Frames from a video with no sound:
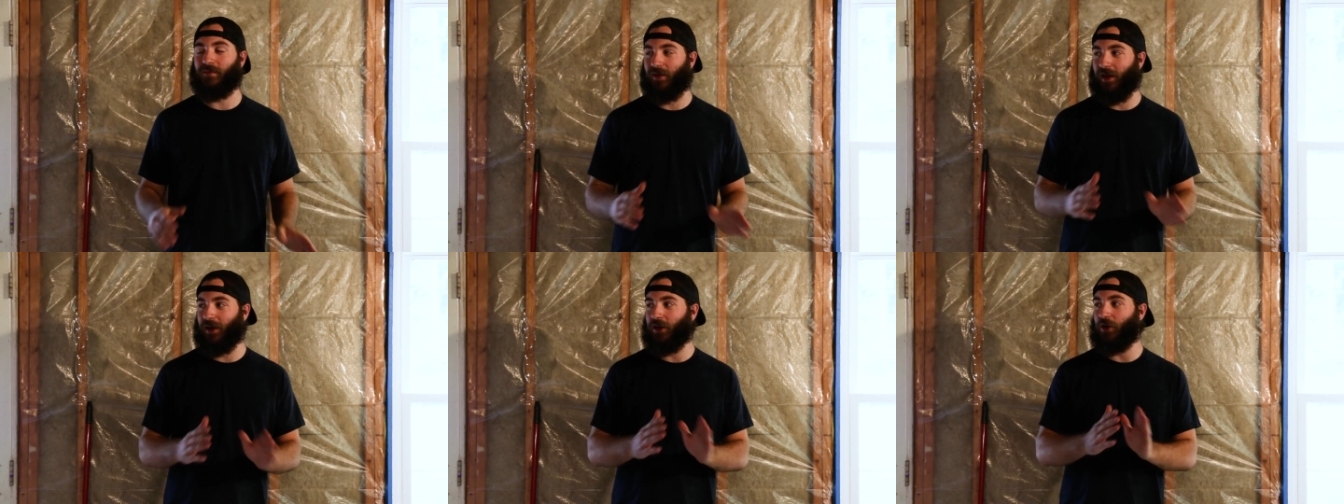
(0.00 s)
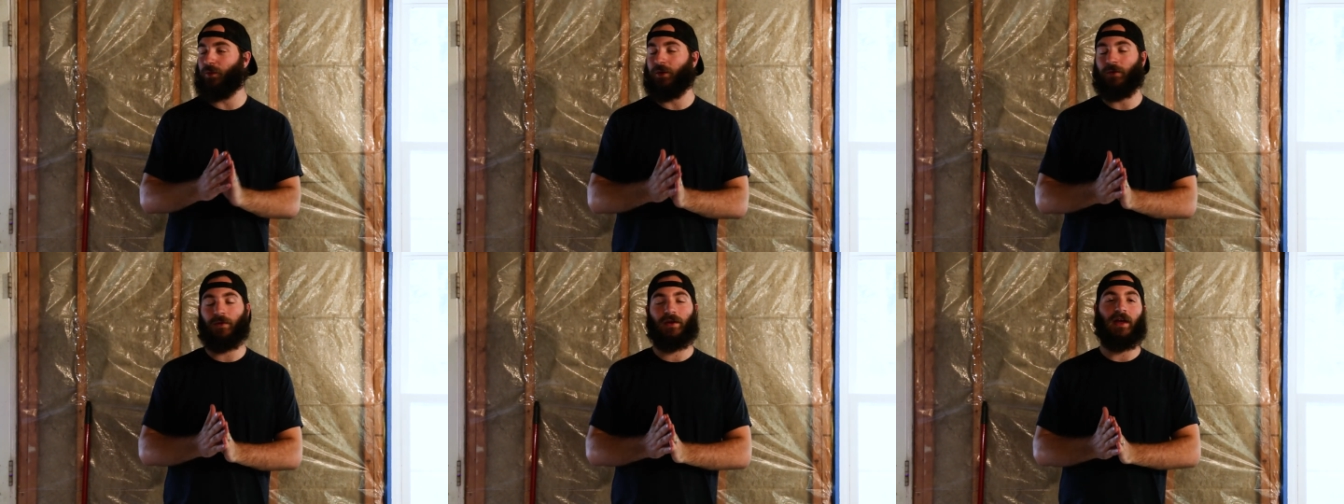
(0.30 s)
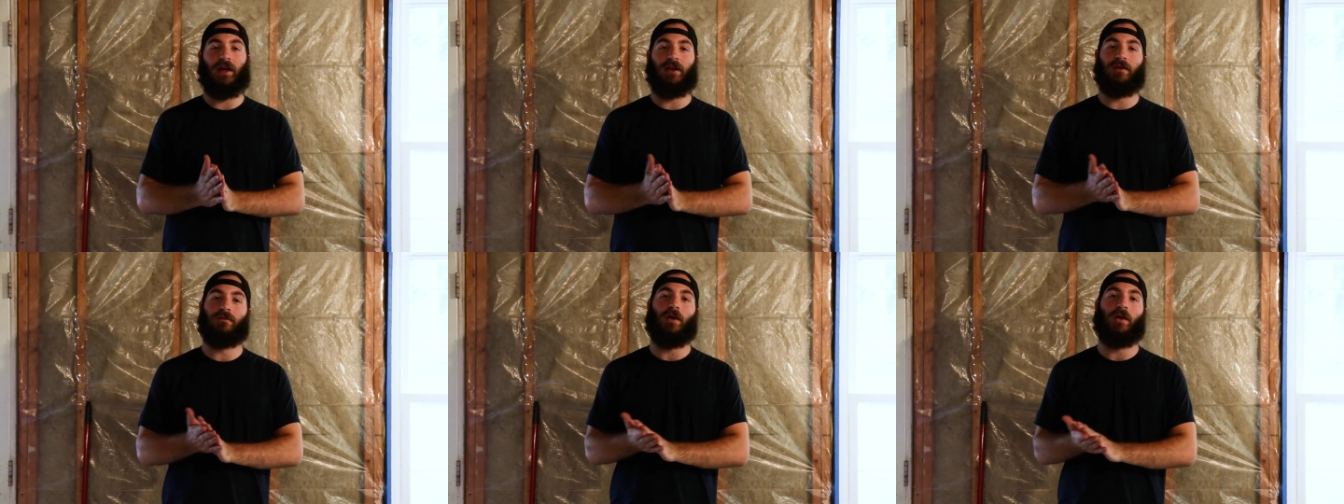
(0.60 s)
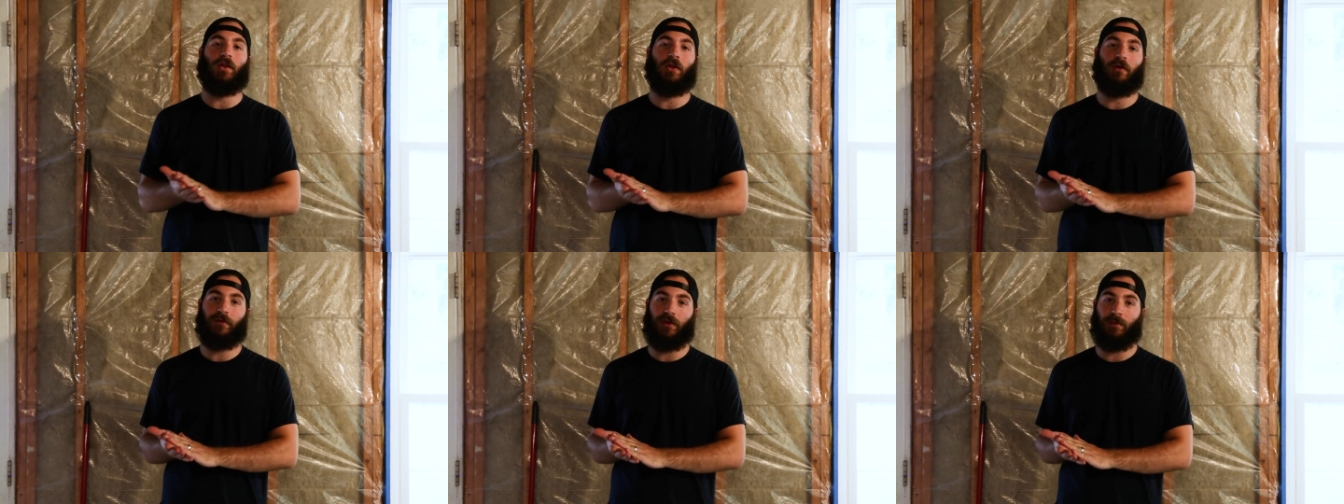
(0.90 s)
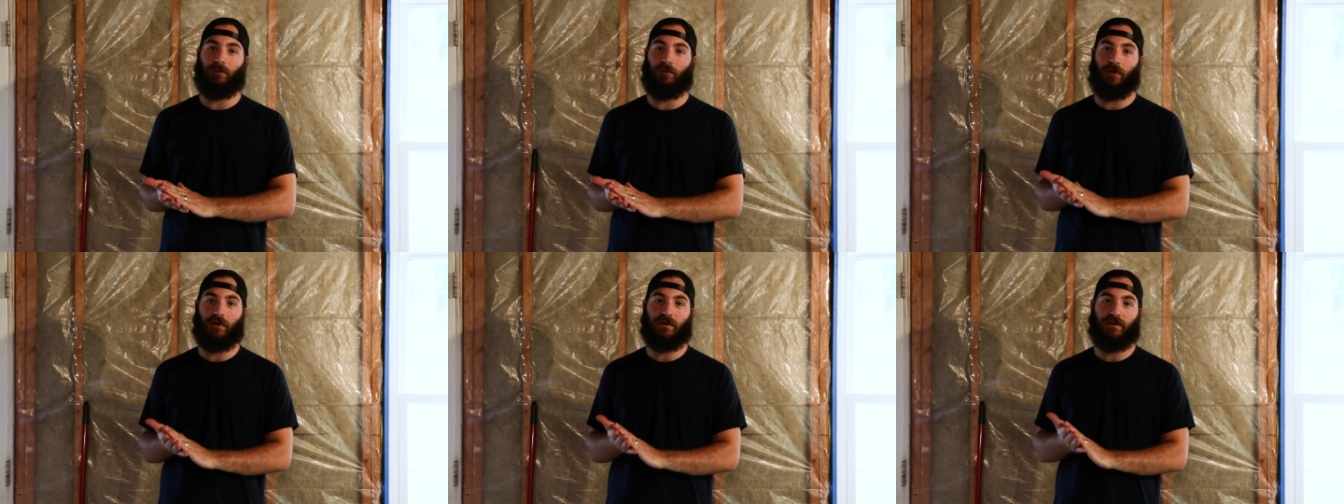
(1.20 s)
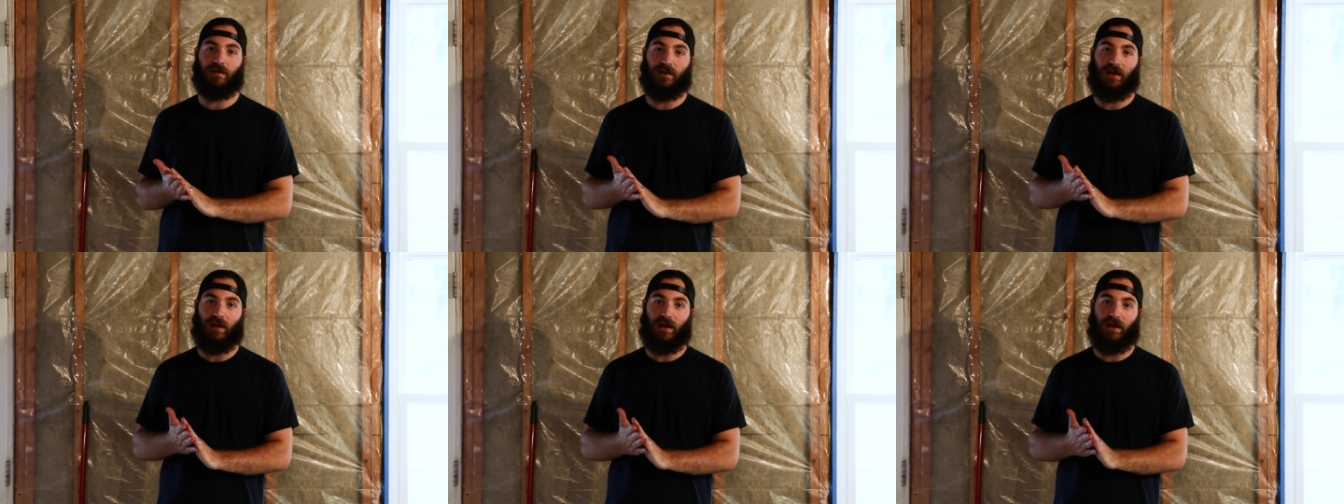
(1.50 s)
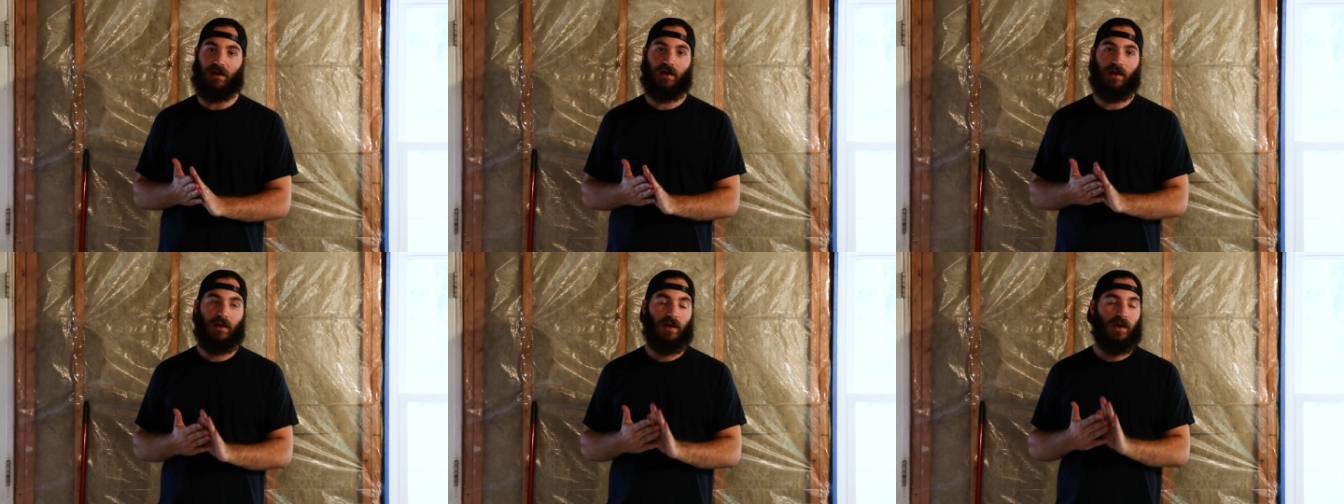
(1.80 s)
I know we were kind of all over the board today.